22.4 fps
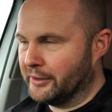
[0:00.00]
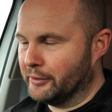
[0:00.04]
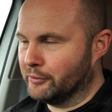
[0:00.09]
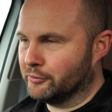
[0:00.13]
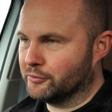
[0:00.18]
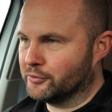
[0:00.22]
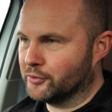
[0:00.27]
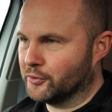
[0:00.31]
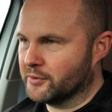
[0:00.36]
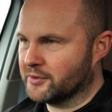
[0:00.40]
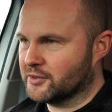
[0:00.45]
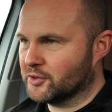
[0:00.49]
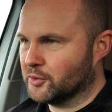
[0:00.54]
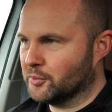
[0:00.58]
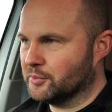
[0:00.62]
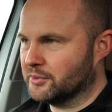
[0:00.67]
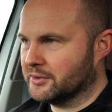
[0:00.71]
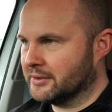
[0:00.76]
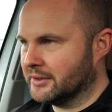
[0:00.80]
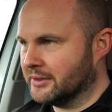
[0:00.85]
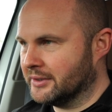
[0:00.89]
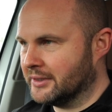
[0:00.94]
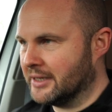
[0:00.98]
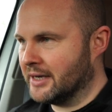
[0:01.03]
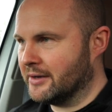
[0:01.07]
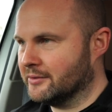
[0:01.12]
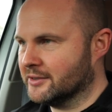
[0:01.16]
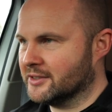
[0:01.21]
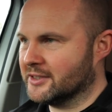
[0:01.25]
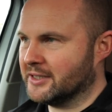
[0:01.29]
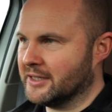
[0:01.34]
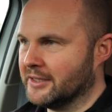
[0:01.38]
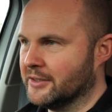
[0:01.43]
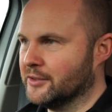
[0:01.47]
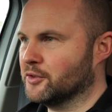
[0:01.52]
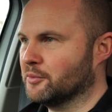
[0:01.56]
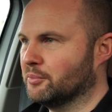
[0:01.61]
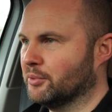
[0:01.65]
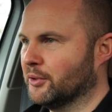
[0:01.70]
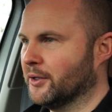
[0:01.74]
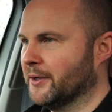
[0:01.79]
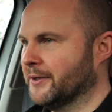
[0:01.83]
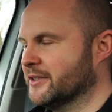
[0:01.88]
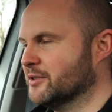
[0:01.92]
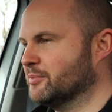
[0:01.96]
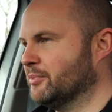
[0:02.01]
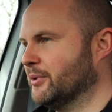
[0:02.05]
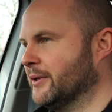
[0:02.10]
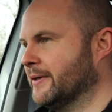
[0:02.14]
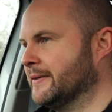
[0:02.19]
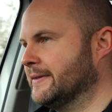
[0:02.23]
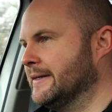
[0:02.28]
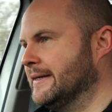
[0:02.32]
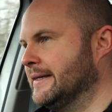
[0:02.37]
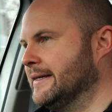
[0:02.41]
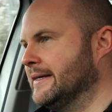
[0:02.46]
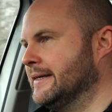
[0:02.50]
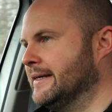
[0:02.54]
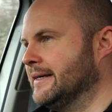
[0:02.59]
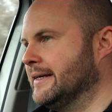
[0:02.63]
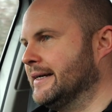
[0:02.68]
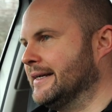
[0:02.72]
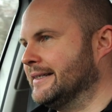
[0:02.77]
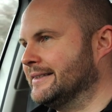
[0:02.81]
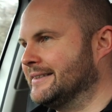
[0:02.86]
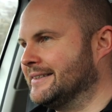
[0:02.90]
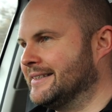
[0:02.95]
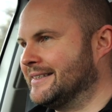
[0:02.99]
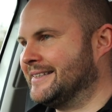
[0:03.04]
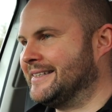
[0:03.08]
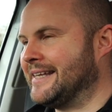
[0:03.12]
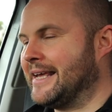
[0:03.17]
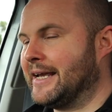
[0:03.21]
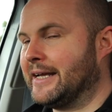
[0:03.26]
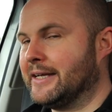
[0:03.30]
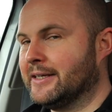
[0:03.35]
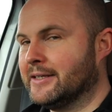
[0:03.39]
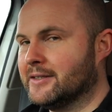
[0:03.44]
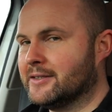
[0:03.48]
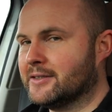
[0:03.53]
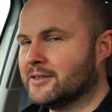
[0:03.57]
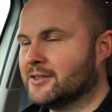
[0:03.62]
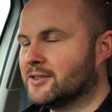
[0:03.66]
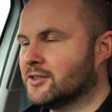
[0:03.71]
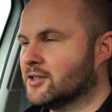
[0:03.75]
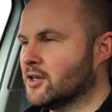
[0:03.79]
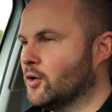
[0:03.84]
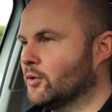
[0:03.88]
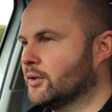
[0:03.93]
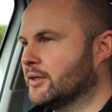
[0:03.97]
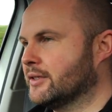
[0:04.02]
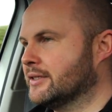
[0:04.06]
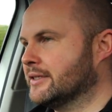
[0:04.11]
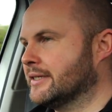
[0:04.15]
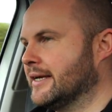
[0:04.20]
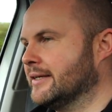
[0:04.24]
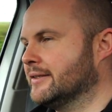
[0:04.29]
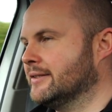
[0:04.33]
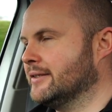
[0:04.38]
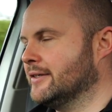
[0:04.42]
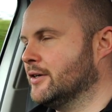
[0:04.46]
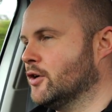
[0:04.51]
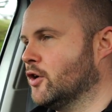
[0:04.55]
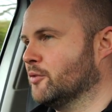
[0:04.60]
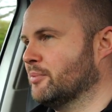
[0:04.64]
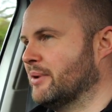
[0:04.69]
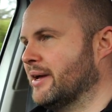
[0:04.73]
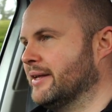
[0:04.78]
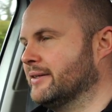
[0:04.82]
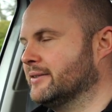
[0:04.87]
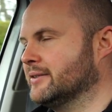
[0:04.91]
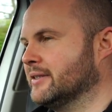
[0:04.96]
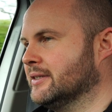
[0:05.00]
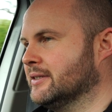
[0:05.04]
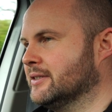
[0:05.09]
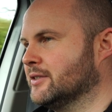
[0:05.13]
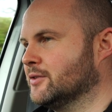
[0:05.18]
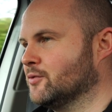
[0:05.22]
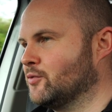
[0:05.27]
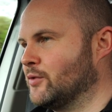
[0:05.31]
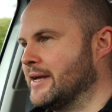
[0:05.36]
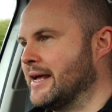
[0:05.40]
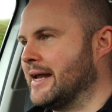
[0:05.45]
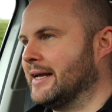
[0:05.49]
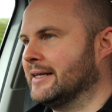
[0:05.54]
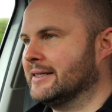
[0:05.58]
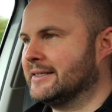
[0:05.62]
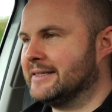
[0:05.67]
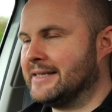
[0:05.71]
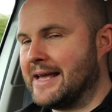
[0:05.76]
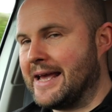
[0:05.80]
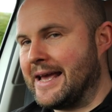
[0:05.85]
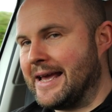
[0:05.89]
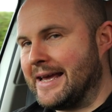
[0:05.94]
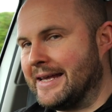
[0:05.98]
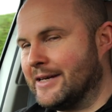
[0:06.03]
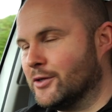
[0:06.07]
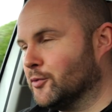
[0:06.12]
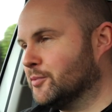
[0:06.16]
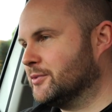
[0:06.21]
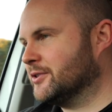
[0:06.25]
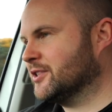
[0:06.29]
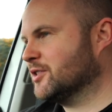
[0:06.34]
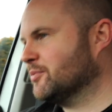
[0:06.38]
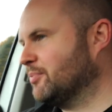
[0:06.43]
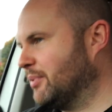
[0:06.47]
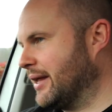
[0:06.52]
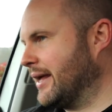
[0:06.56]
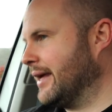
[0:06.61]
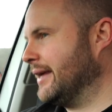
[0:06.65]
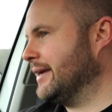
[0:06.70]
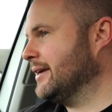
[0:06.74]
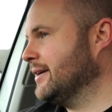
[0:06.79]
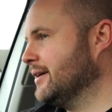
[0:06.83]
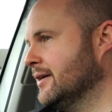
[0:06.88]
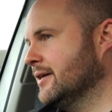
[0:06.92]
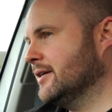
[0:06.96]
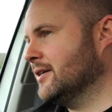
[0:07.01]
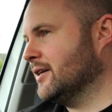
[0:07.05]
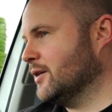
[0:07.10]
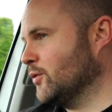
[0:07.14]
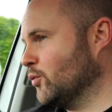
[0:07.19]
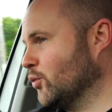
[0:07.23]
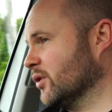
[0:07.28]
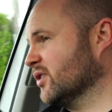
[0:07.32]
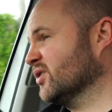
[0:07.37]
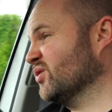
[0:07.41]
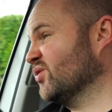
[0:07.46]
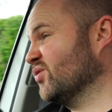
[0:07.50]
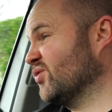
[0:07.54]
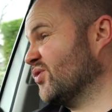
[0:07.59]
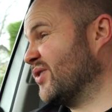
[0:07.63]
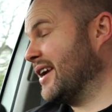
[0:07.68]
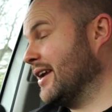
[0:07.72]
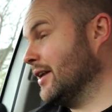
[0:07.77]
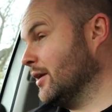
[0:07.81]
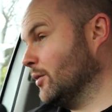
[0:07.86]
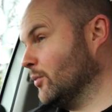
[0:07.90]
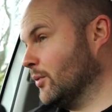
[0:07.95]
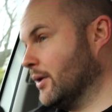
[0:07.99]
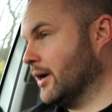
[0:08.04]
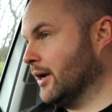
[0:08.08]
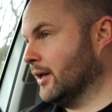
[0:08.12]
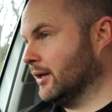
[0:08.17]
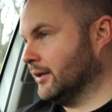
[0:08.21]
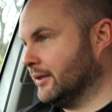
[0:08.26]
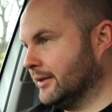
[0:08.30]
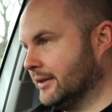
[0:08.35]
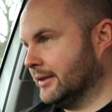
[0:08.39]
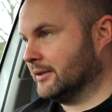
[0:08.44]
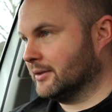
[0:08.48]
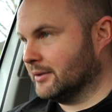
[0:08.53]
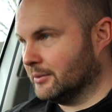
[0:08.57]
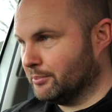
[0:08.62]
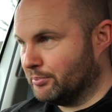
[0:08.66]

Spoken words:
out in front of something that you haven't seen in your blind spot. It's the second Skoda to get the augmented reality head-up display. It works really well. It'll